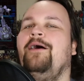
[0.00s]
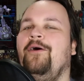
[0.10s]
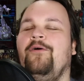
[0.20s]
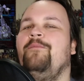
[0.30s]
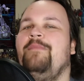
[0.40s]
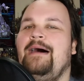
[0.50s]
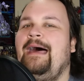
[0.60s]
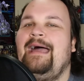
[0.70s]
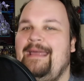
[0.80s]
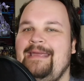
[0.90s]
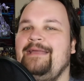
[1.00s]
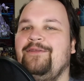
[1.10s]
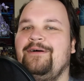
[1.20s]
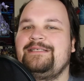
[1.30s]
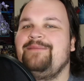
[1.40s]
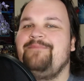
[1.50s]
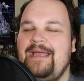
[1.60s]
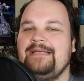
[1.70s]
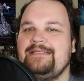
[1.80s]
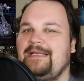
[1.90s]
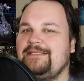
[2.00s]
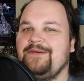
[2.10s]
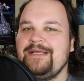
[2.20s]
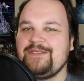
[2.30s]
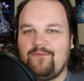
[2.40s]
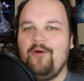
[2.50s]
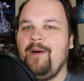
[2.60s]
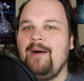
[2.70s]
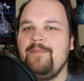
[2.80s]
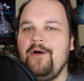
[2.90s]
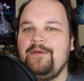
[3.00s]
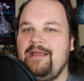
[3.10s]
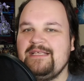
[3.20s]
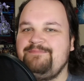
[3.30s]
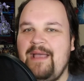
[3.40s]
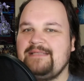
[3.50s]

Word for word: Oh my, he looks amazing. So his robot mode is